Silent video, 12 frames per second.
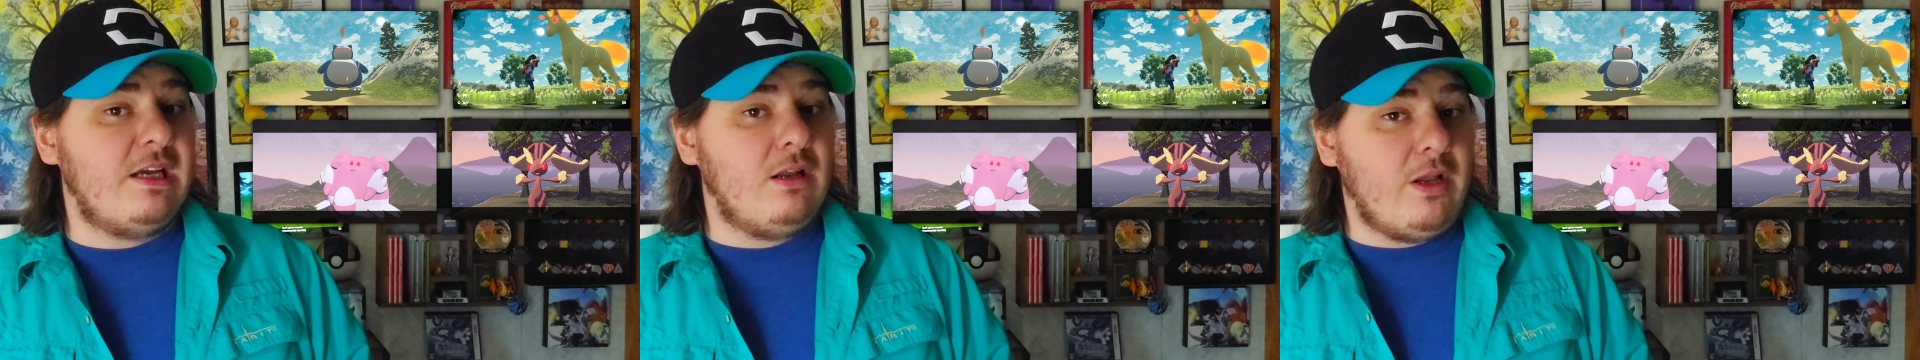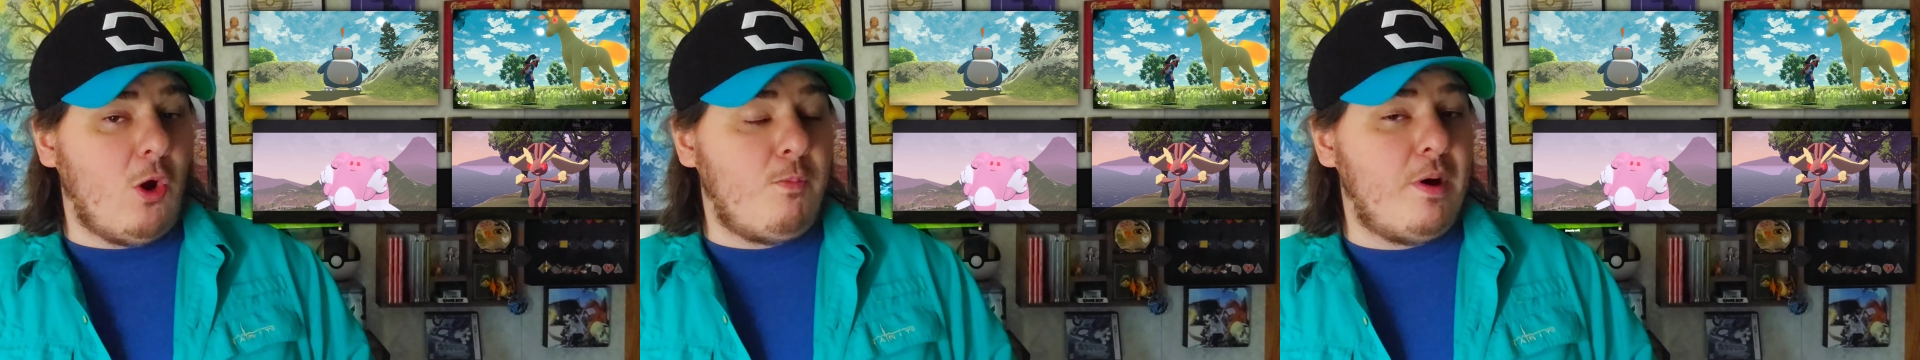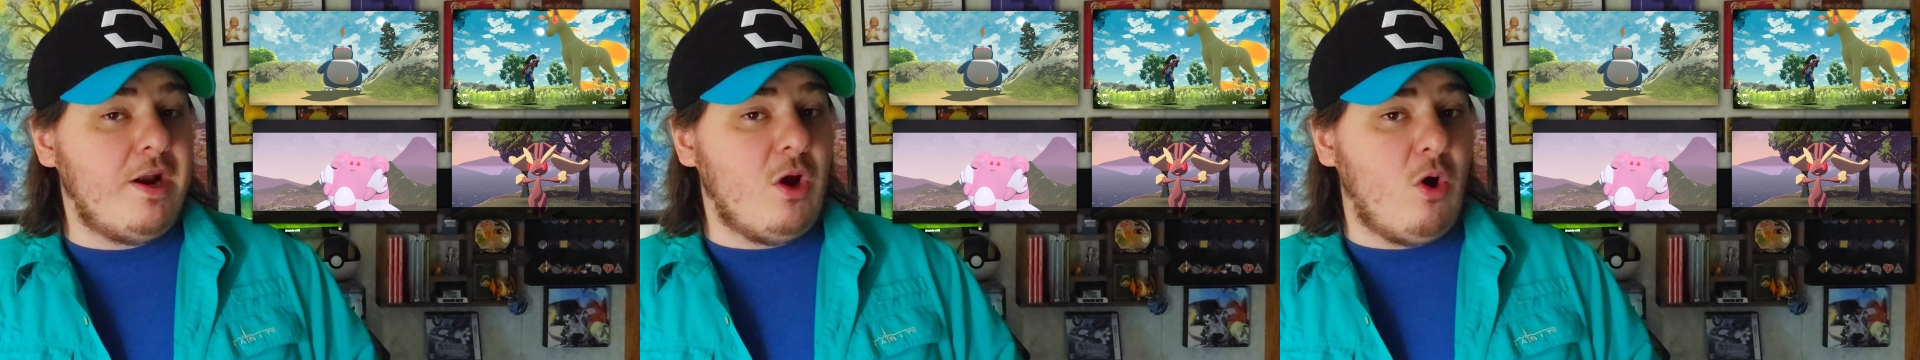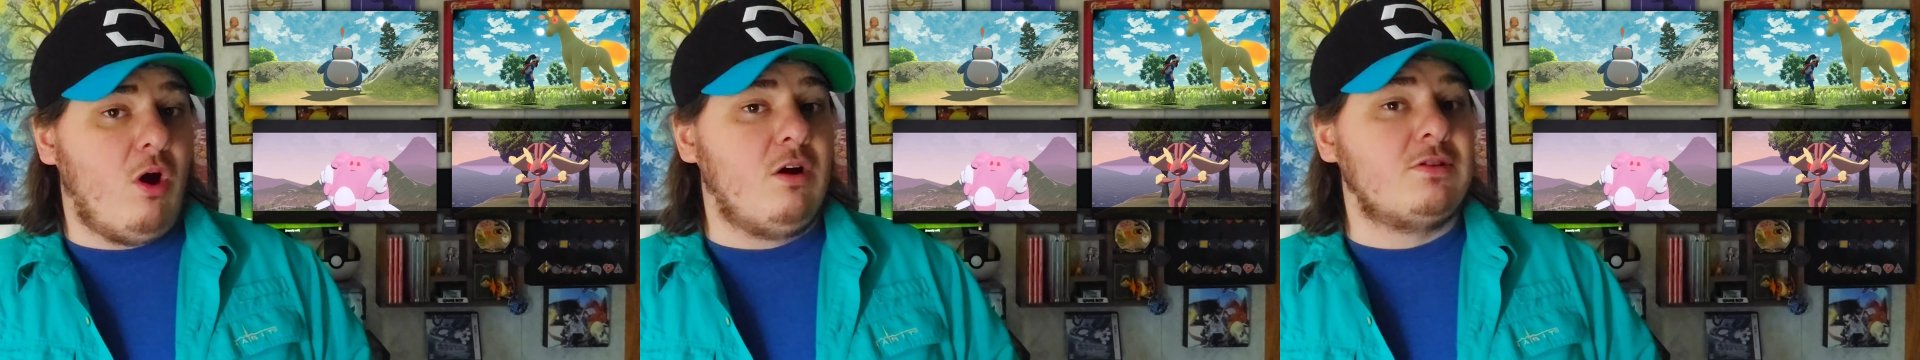and Lopunny
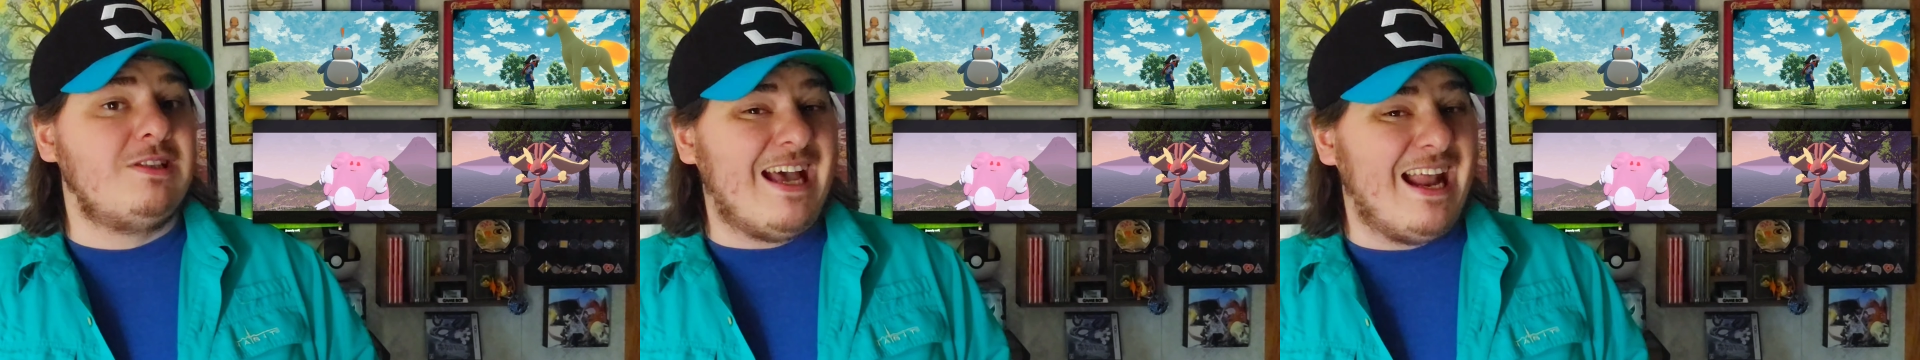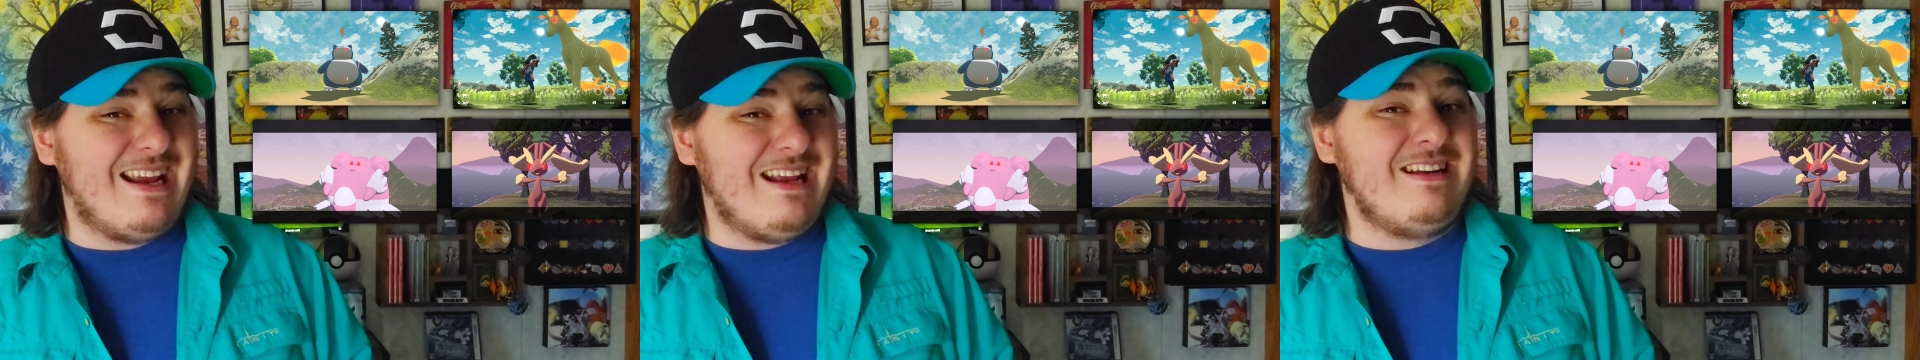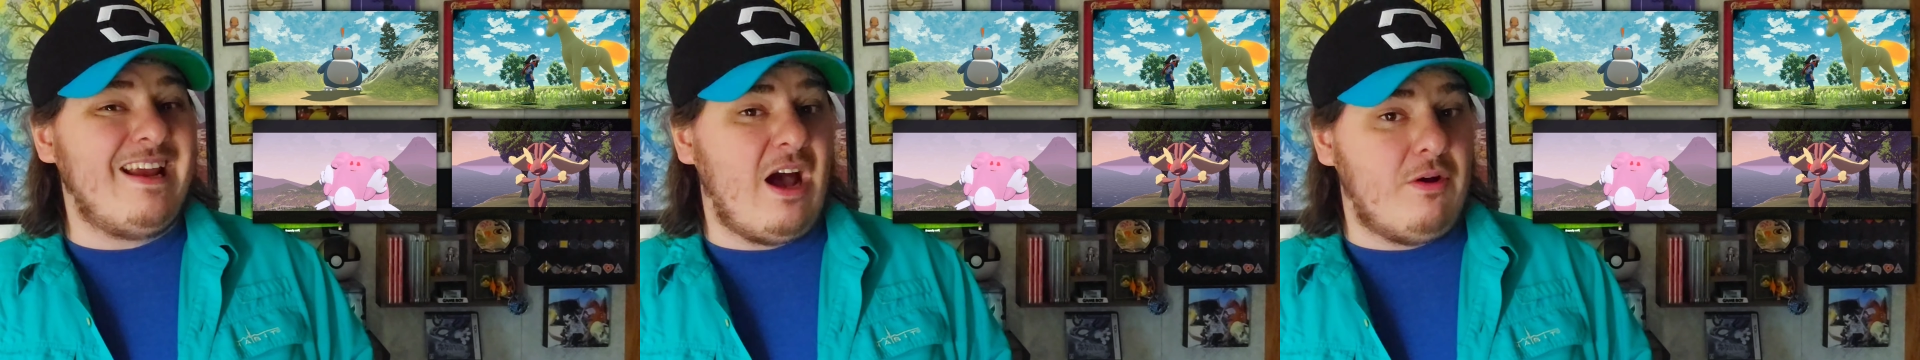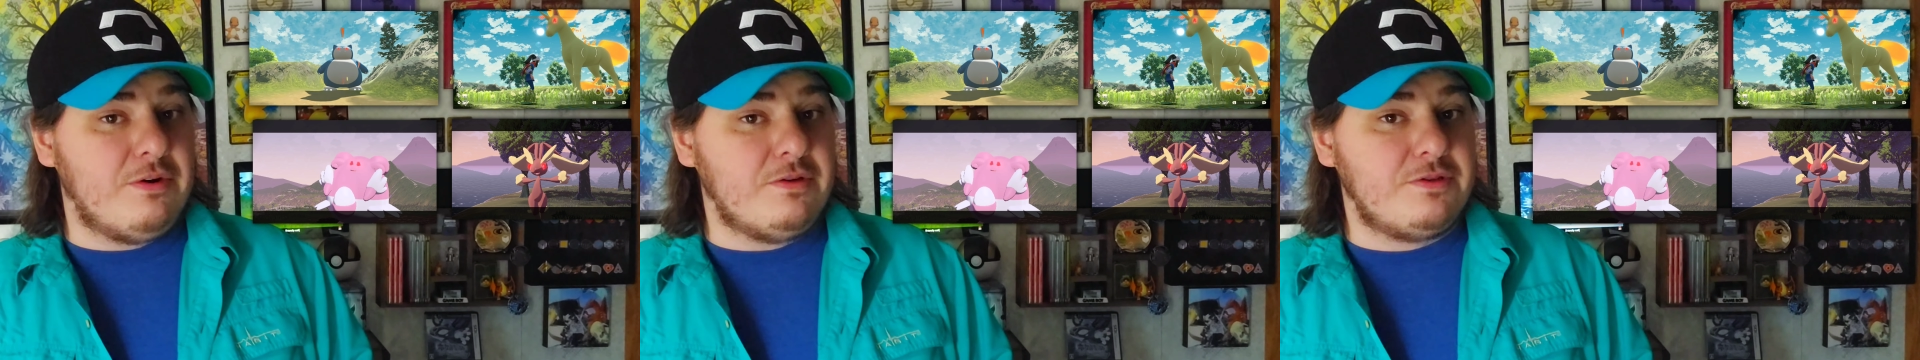are all static
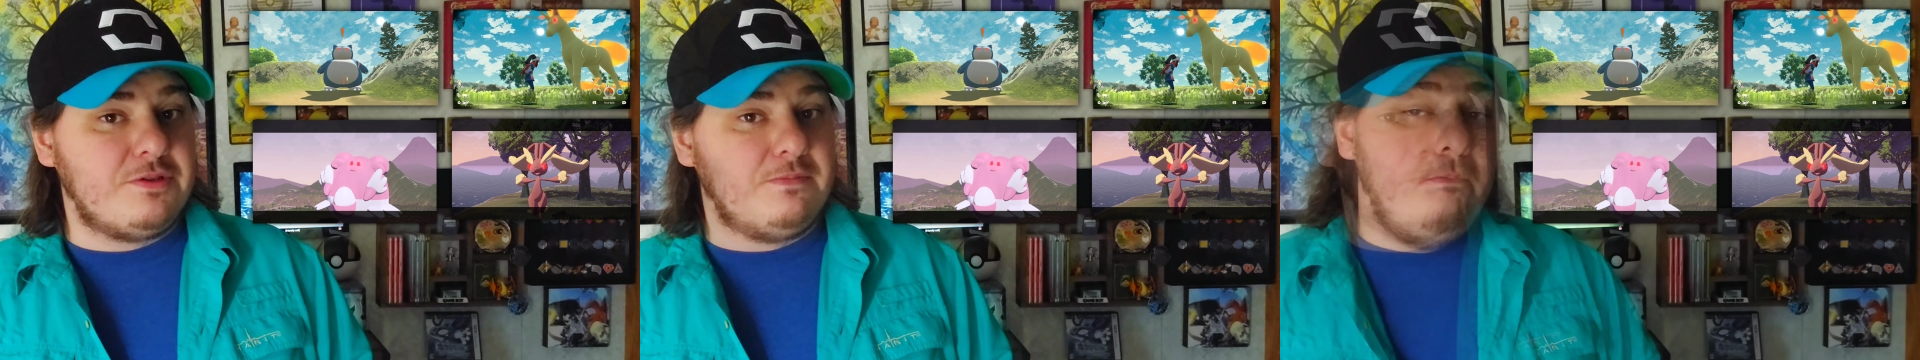encounters,